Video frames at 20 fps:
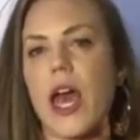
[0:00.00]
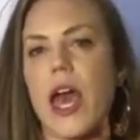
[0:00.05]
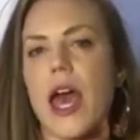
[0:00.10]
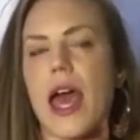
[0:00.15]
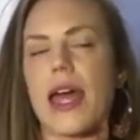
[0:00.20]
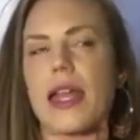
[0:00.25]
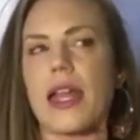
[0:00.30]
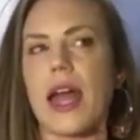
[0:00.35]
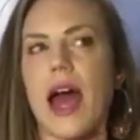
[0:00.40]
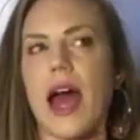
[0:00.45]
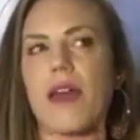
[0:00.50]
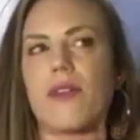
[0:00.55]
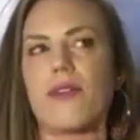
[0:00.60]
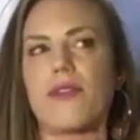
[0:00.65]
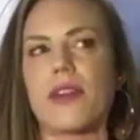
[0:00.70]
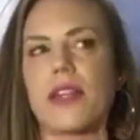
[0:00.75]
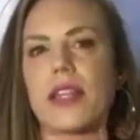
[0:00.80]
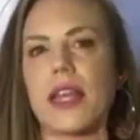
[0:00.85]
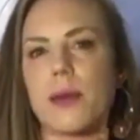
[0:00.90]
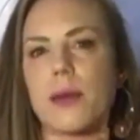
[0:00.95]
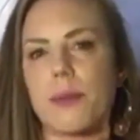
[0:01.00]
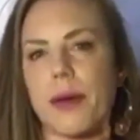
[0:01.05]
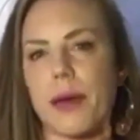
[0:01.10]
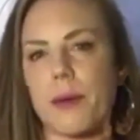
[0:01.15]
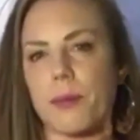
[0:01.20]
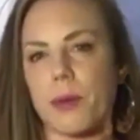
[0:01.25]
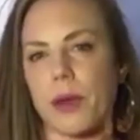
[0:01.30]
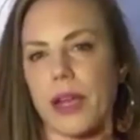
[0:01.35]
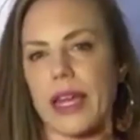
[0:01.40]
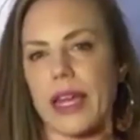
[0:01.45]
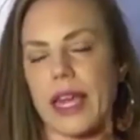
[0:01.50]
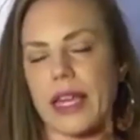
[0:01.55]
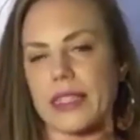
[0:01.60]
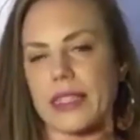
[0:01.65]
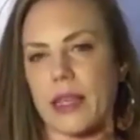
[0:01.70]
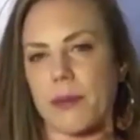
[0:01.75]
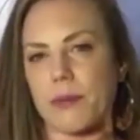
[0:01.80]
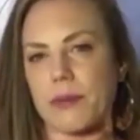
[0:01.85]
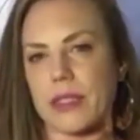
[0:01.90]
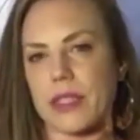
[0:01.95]
And I feel like by breaking
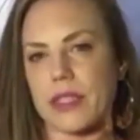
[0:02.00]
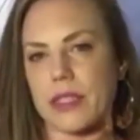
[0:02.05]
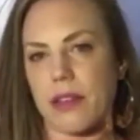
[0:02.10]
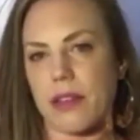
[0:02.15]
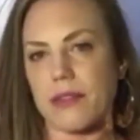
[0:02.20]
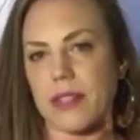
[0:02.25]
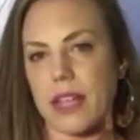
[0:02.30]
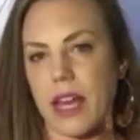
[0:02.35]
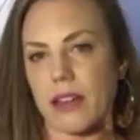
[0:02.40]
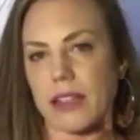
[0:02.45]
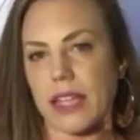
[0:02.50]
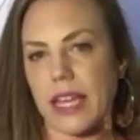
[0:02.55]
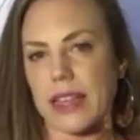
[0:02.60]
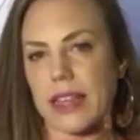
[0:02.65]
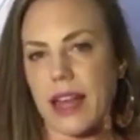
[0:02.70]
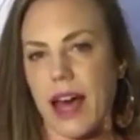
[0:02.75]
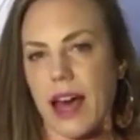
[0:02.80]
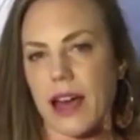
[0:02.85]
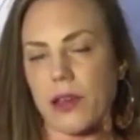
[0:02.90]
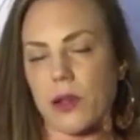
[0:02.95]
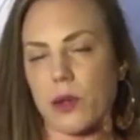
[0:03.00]
some stuff down like that,